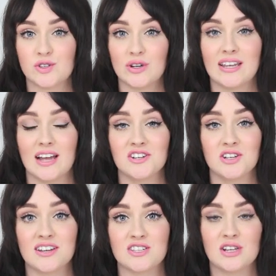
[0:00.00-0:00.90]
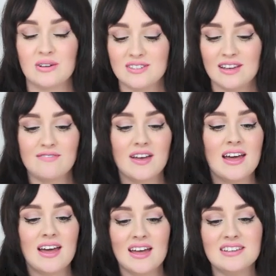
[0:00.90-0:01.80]
Street Lush exclusive
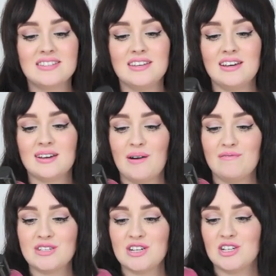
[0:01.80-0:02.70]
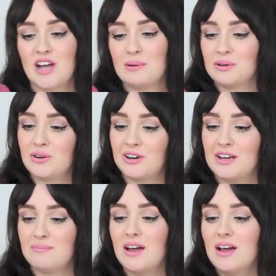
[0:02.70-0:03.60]
is the Comforter Shower
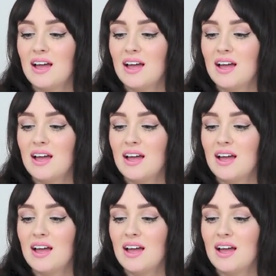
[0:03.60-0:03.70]
Cream.